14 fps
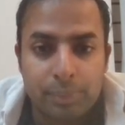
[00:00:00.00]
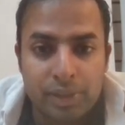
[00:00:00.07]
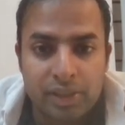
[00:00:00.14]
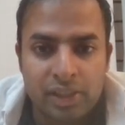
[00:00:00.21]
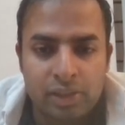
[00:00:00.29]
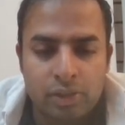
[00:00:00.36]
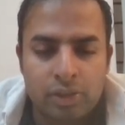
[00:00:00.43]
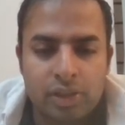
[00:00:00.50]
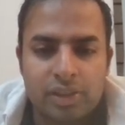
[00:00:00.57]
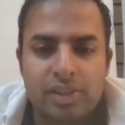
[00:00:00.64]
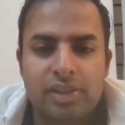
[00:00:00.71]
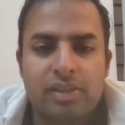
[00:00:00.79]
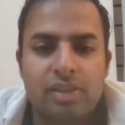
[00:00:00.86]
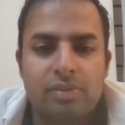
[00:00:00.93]
but they
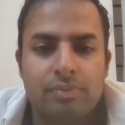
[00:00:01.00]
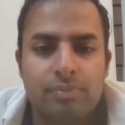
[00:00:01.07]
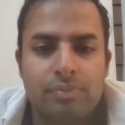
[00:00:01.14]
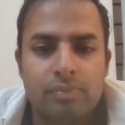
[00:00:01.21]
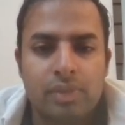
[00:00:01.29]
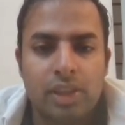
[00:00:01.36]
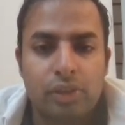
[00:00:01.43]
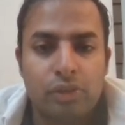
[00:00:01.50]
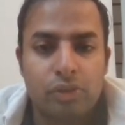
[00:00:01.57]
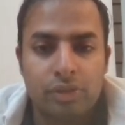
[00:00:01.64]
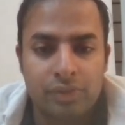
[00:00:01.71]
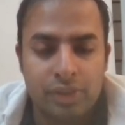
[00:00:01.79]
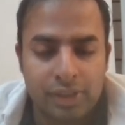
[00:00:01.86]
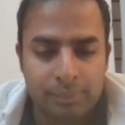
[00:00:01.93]
lost. They
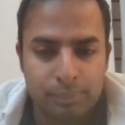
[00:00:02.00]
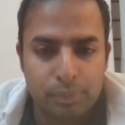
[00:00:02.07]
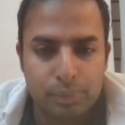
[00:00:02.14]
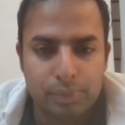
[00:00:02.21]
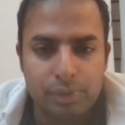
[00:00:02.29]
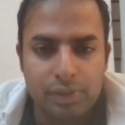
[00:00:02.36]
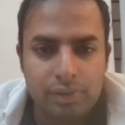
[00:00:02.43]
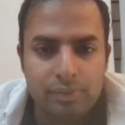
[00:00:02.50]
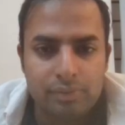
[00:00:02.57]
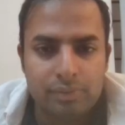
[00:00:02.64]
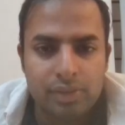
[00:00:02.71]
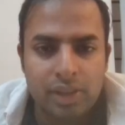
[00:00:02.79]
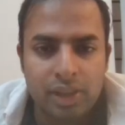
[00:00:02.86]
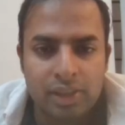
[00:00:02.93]
should have done more.
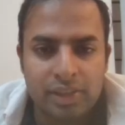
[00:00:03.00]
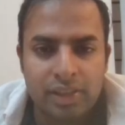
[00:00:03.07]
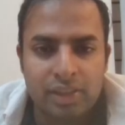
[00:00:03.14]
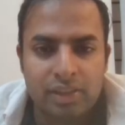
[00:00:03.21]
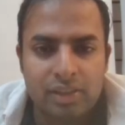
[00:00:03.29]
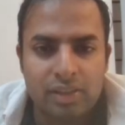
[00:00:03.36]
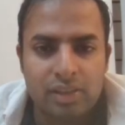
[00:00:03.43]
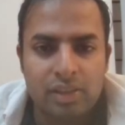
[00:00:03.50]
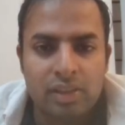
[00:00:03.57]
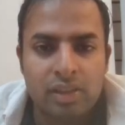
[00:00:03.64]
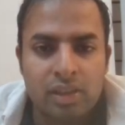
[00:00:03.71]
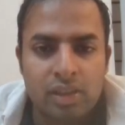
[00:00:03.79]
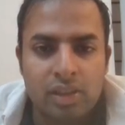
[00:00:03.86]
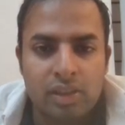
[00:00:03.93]
I think
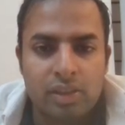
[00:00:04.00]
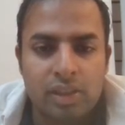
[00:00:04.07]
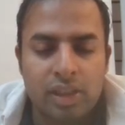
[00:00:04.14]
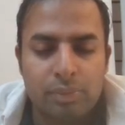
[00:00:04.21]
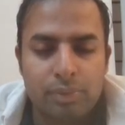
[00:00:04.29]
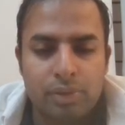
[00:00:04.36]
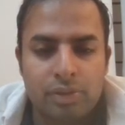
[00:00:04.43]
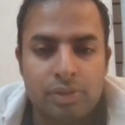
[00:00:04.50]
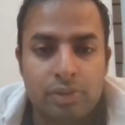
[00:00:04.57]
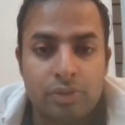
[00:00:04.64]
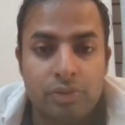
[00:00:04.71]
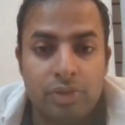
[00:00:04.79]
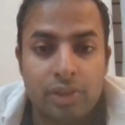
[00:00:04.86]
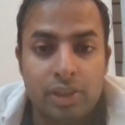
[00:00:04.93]
they were
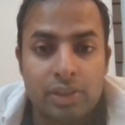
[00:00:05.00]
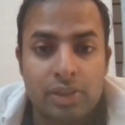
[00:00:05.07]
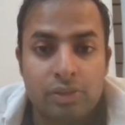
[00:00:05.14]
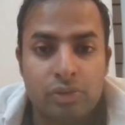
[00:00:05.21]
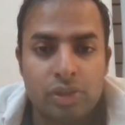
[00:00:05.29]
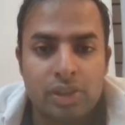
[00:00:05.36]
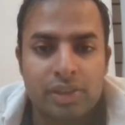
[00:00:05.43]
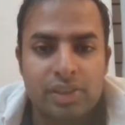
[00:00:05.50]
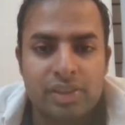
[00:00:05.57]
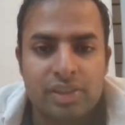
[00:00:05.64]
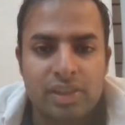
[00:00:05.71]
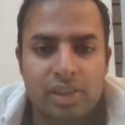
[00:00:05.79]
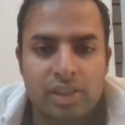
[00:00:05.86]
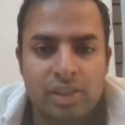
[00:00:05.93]
trying to
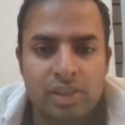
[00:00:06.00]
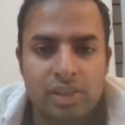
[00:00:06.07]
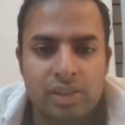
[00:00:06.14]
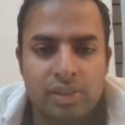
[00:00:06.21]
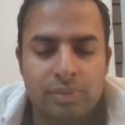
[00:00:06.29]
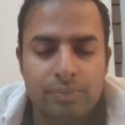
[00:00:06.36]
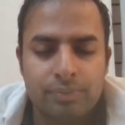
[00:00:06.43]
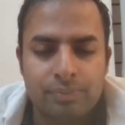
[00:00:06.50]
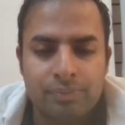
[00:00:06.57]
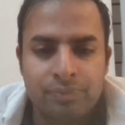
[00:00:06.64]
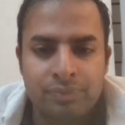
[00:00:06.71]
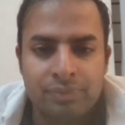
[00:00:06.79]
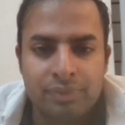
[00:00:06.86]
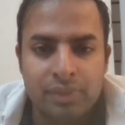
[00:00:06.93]
just uh,
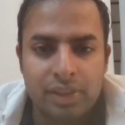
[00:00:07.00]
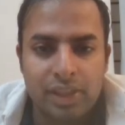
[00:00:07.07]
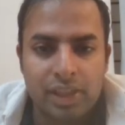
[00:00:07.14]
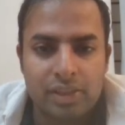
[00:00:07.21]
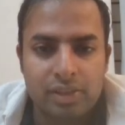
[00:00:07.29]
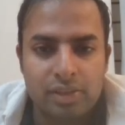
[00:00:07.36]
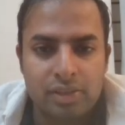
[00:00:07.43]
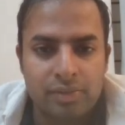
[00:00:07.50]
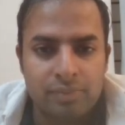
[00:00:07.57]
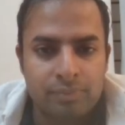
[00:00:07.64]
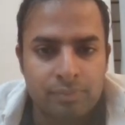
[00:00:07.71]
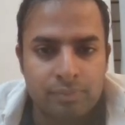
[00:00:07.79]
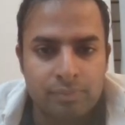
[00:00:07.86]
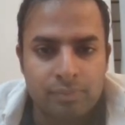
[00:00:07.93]
get
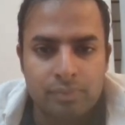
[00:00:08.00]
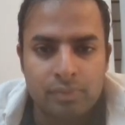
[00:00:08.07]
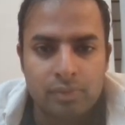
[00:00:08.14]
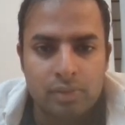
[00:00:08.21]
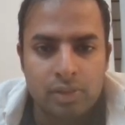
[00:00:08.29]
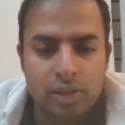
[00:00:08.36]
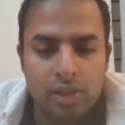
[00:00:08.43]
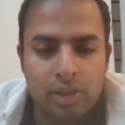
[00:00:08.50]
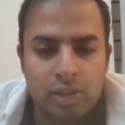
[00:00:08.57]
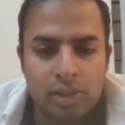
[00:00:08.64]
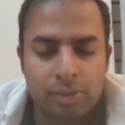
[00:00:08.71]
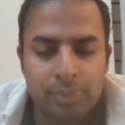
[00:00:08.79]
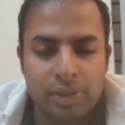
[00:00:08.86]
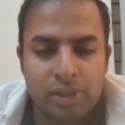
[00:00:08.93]

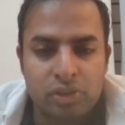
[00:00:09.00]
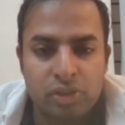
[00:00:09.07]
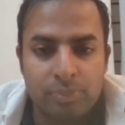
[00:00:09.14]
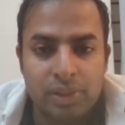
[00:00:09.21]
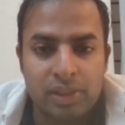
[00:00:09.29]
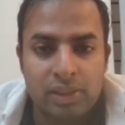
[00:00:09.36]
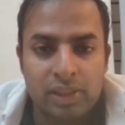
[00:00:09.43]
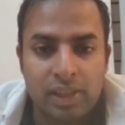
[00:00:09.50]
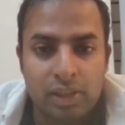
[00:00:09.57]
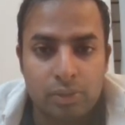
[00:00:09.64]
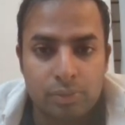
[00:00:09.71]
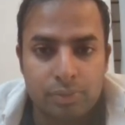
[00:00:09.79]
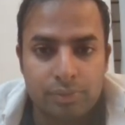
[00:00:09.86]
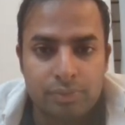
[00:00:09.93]
Uh, the B J P
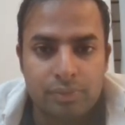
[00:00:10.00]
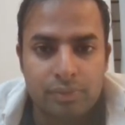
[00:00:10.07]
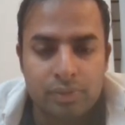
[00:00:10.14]
down